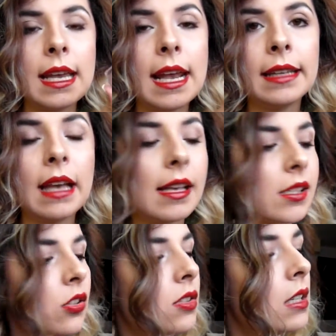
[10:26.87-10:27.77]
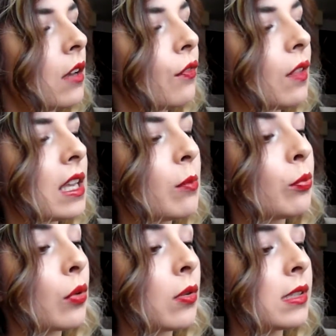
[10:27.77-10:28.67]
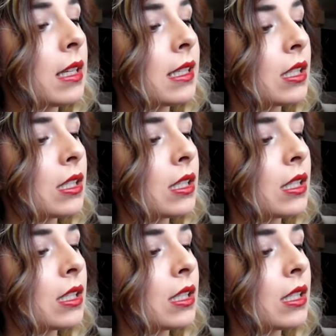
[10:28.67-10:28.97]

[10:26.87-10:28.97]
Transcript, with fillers: It has just enough like bronziness